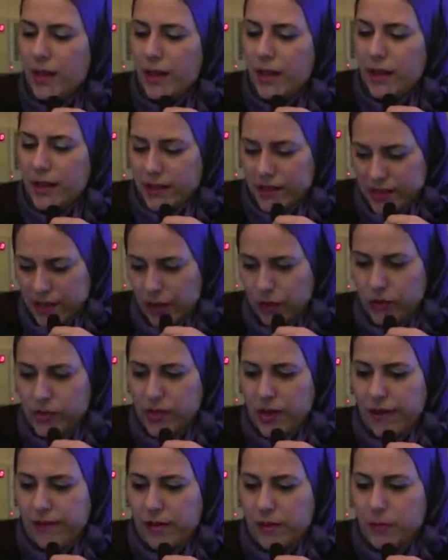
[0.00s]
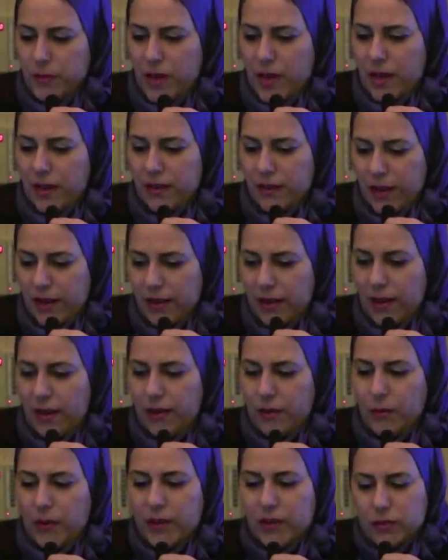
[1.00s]
in Saudi Arabia. Then
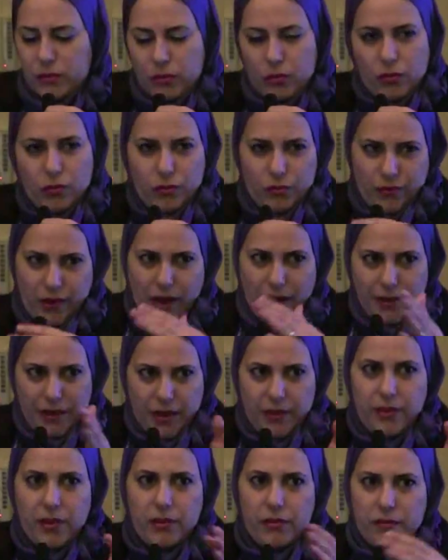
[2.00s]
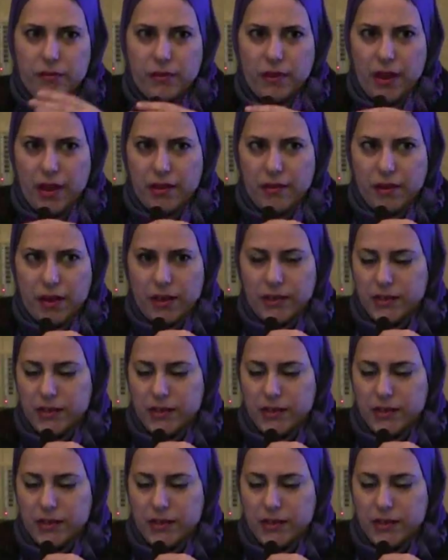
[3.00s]
I went to another area in